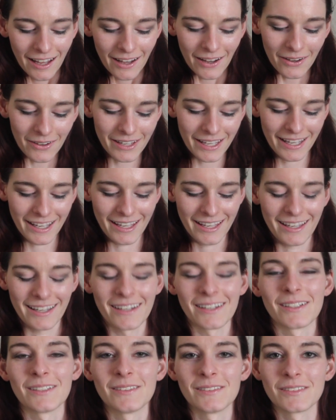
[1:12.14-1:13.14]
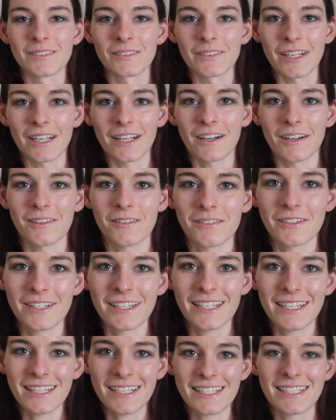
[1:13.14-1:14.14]
Okay, ready all for
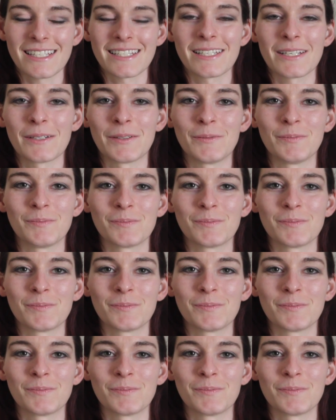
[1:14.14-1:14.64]
this?